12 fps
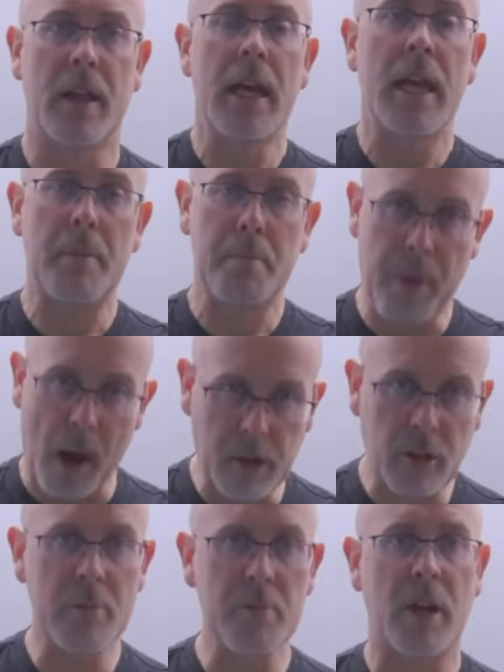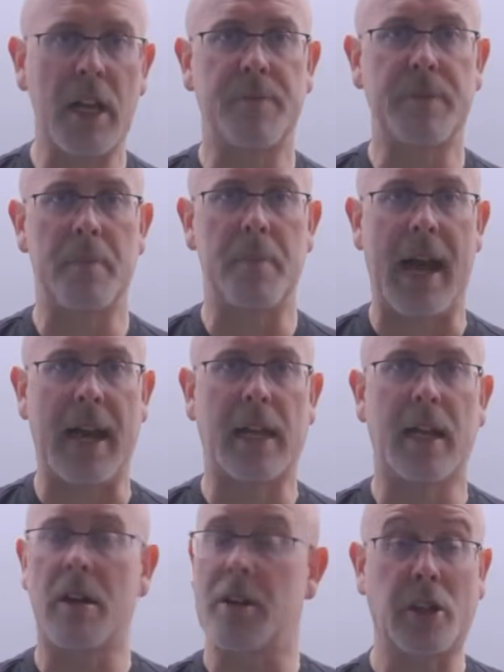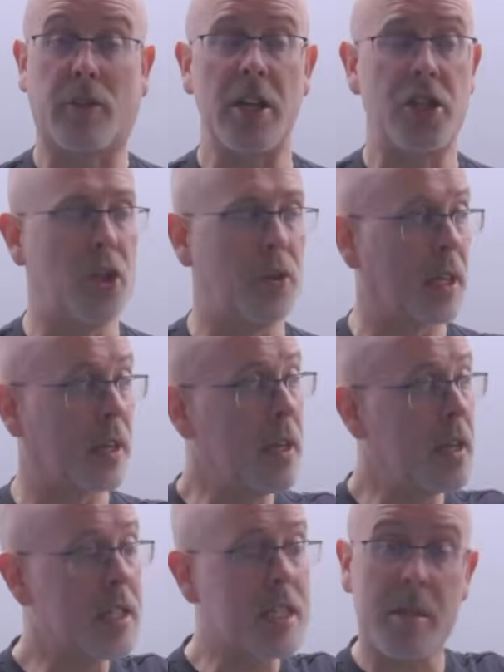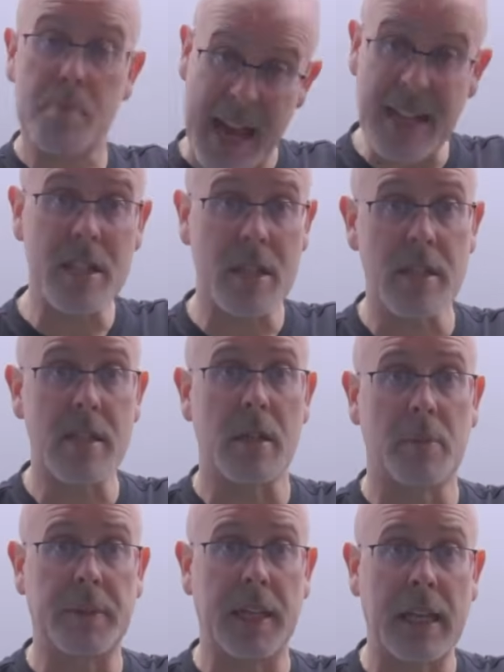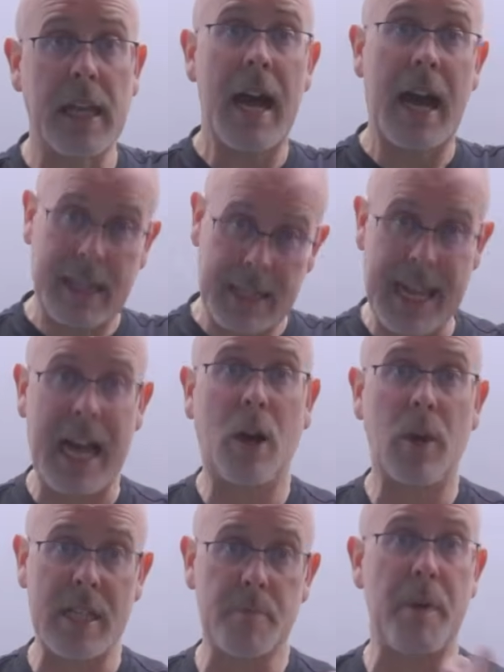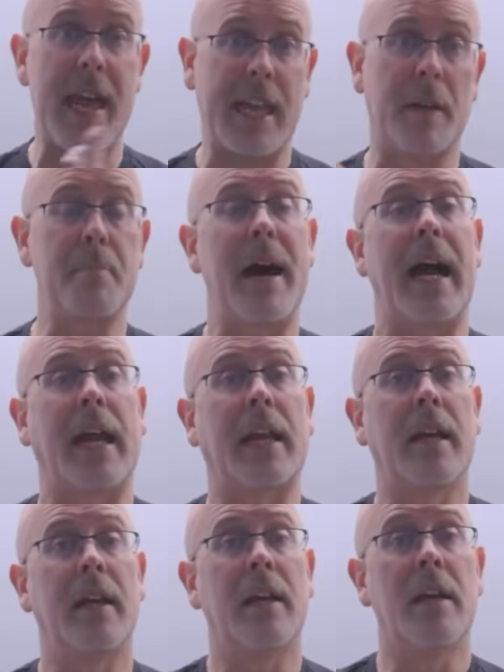He borrowed money from the bank, or the credit union, spent it on something, and now he's paying it back.